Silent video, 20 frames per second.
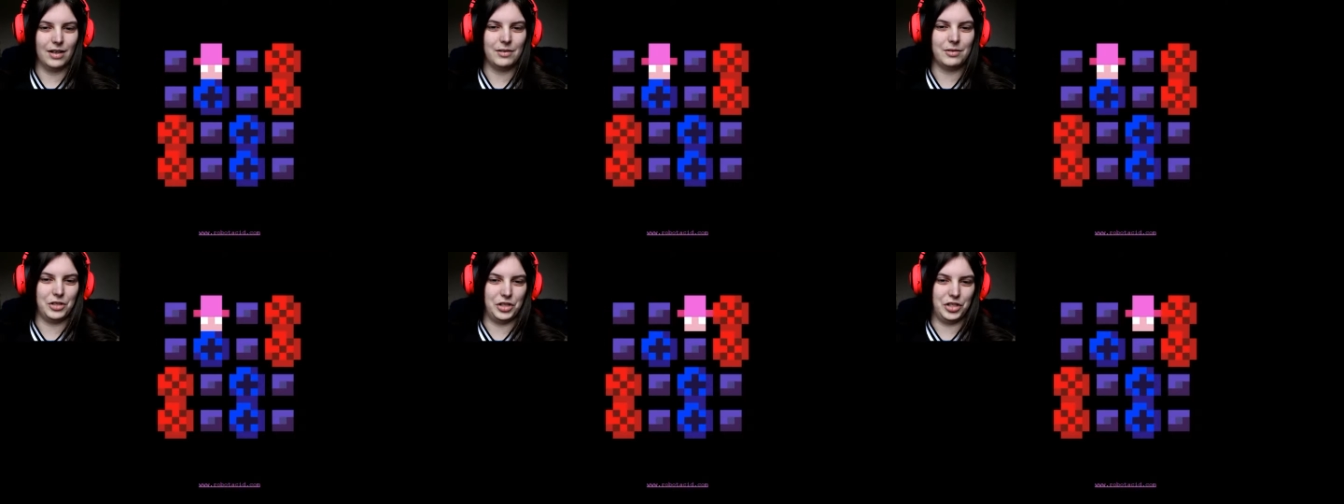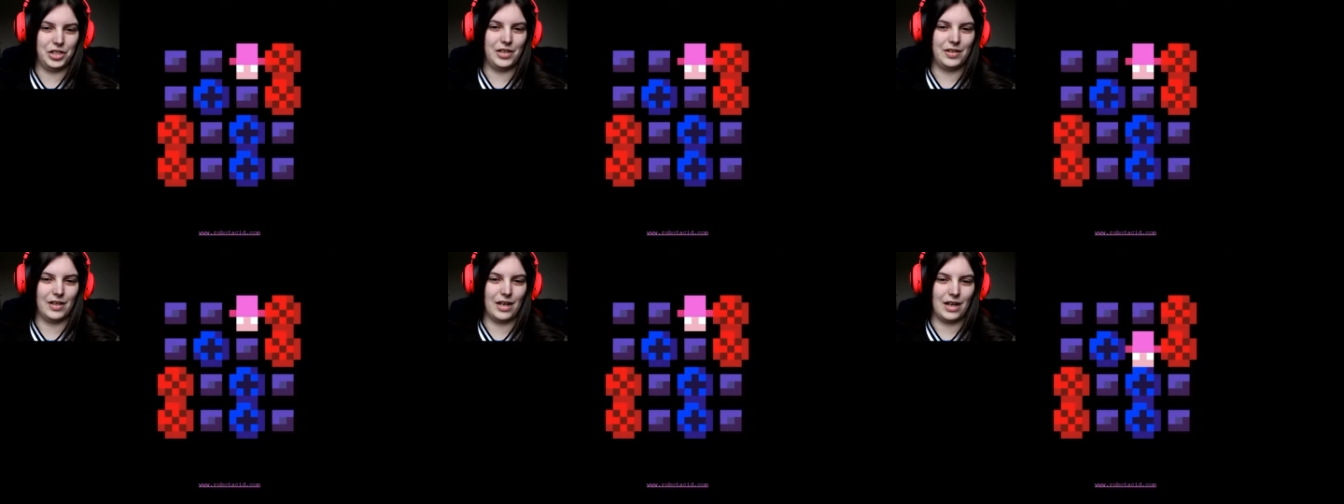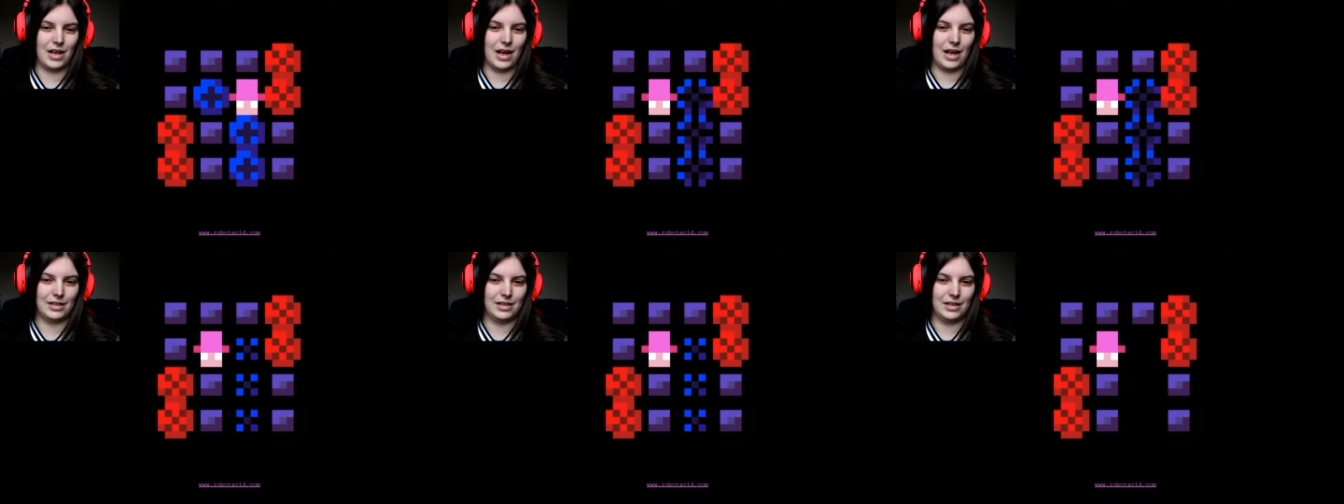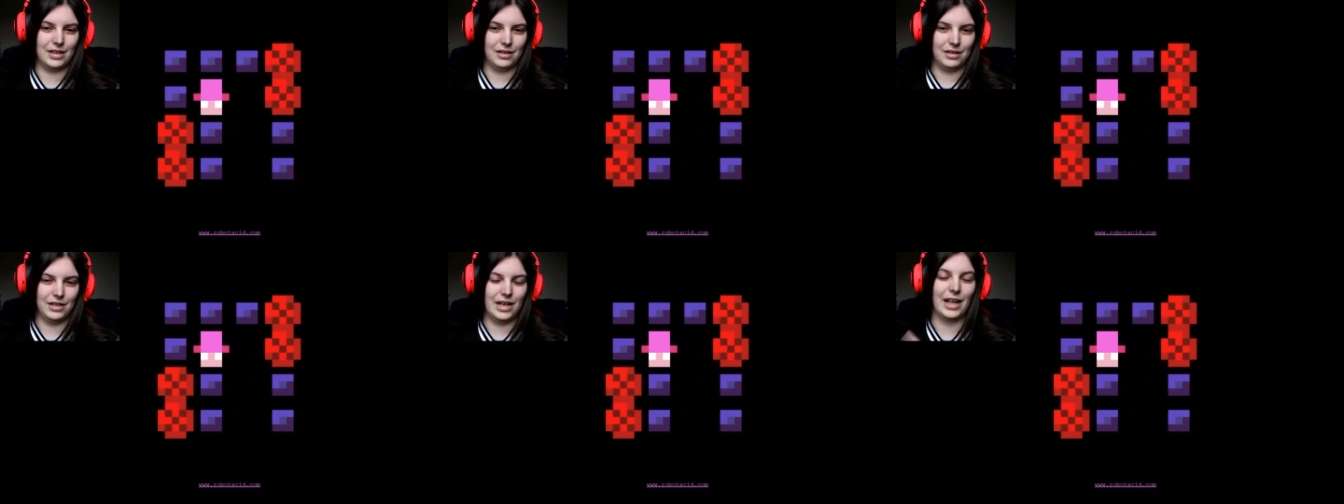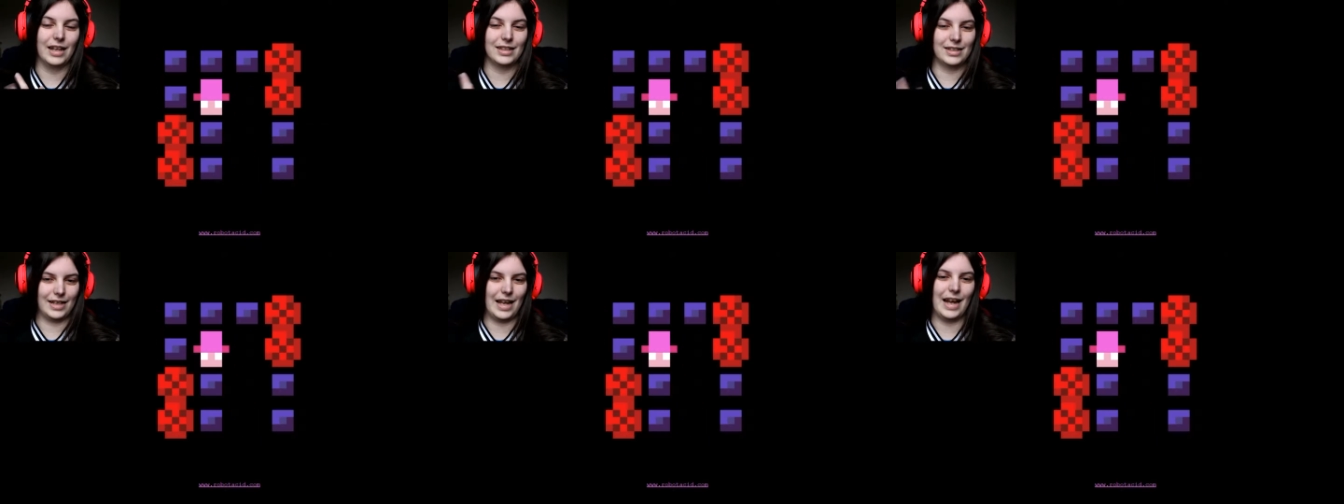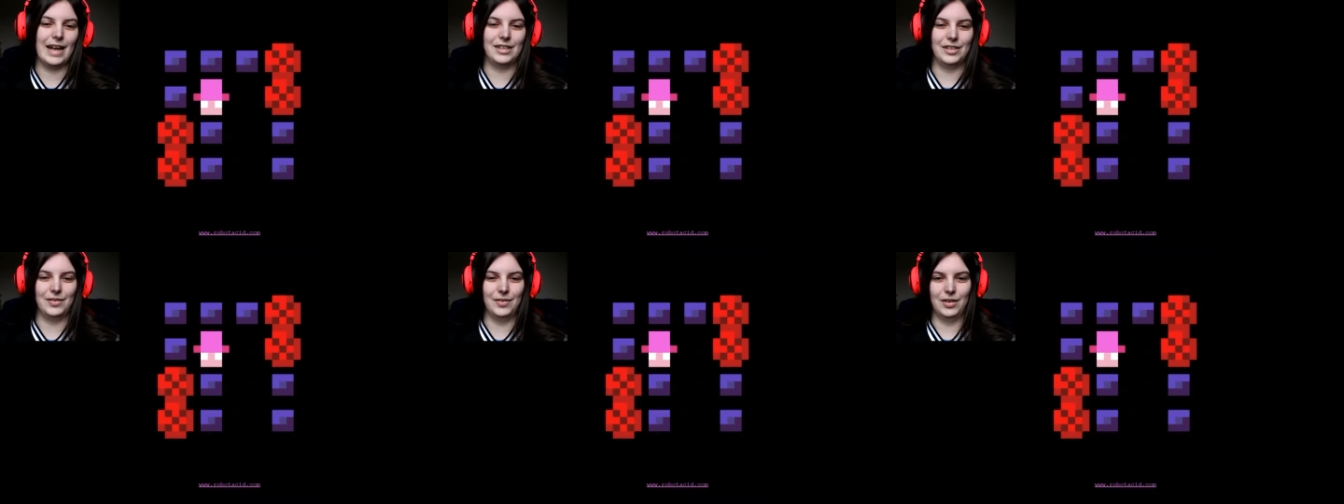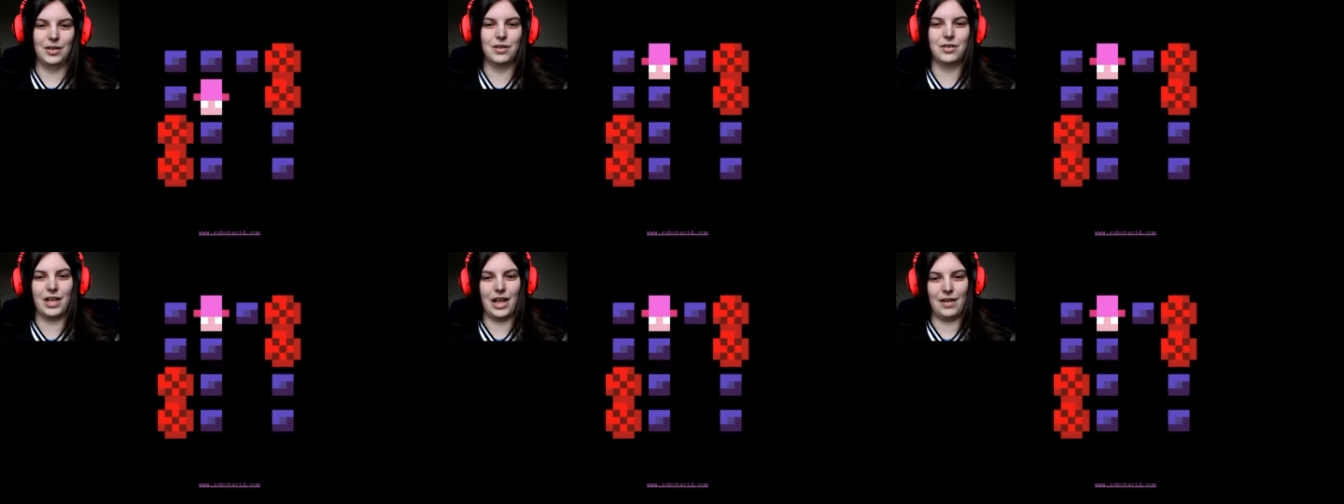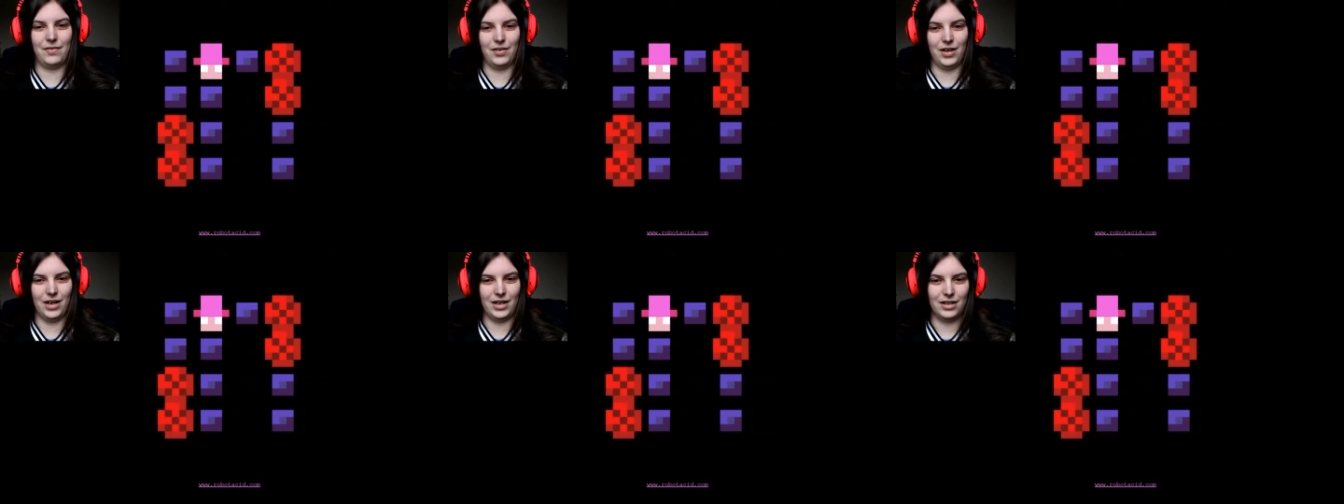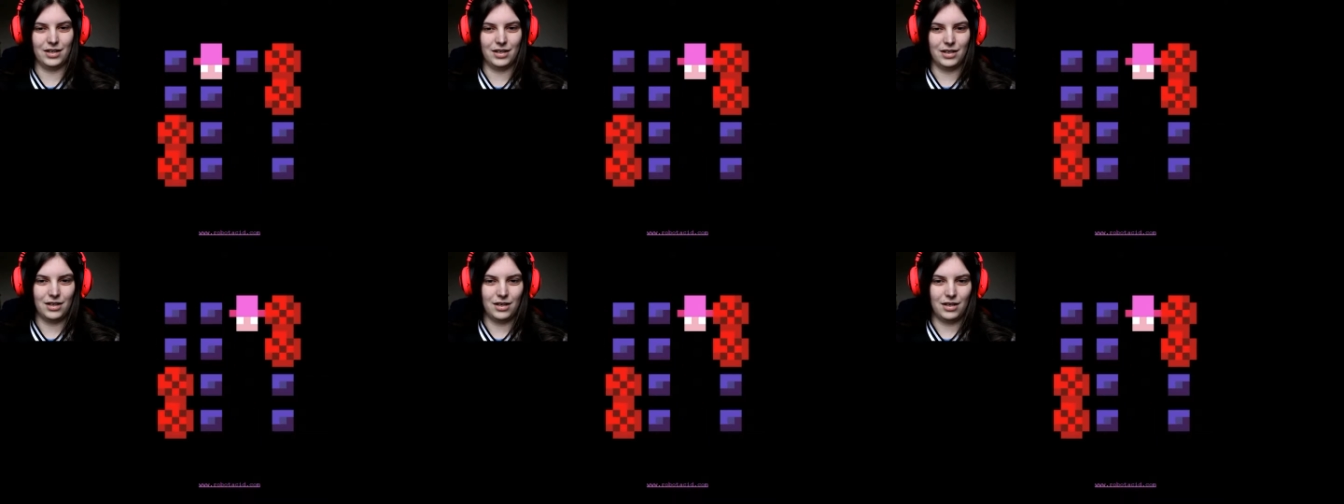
Let me just see that. That's yeah, that's the case. Okay, fine.